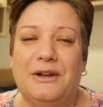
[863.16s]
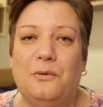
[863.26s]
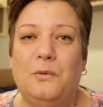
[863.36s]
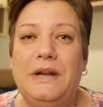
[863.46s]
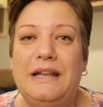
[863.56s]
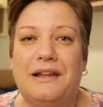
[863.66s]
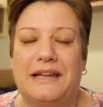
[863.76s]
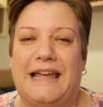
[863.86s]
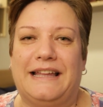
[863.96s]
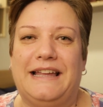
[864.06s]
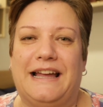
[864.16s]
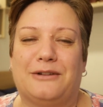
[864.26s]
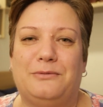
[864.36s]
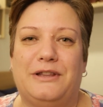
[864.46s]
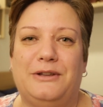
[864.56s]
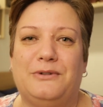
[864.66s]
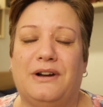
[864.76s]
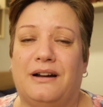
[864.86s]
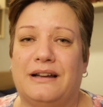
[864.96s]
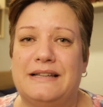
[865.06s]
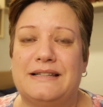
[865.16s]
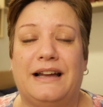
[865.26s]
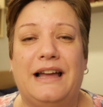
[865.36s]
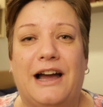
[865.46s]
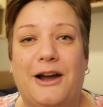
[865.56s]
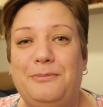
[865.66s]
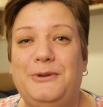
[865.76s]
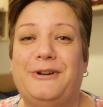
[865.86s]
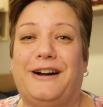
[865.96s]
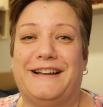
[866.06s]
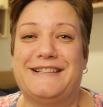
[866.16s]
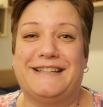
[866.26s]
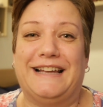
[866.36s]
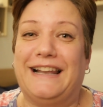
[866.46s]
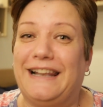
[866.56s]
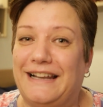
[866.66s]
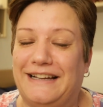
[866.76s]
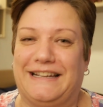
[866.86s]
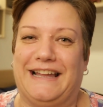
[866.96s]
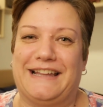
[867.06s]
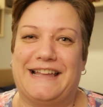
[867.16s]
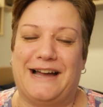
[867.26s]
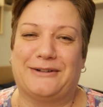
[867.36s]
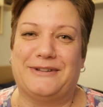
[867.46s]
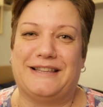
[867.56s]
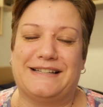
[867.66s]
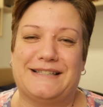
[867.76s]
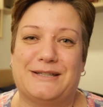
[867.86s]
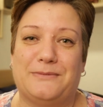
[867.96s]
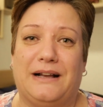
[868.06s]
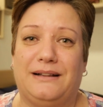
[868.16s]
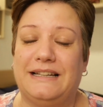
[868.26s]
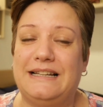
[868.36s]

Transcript: We like hanging out with you guys. I hope you guys like hanging out with us as well.